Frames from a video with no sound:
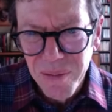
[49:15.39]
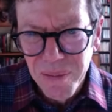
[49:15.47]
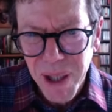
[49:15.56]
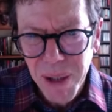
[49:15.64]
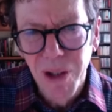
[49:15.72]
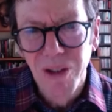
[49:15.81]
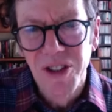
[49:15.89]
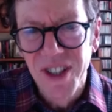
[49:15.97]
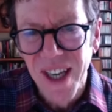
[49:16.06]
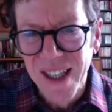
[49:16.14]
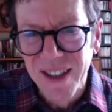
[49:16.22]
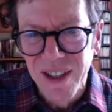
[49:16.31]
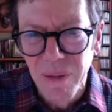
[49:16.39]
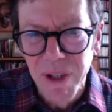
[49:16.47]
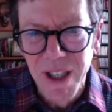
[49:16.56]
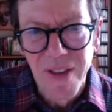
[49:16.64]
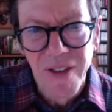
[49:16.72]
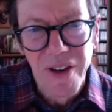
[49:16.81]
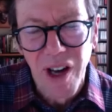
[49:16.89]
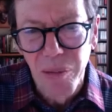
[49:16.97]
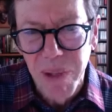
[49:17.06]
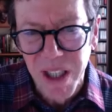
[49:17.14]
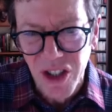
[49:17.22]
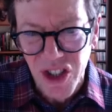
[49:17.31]
people are saying something and they're
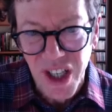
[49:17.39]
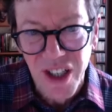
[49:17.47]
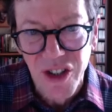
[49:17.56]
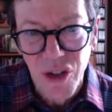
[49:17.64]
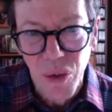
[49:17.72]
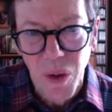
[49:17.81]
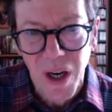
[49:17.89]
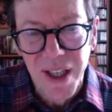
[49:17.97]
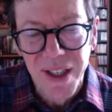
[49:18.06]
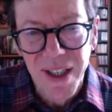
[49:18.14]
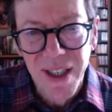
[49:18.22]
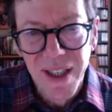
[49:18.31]
not being genuine.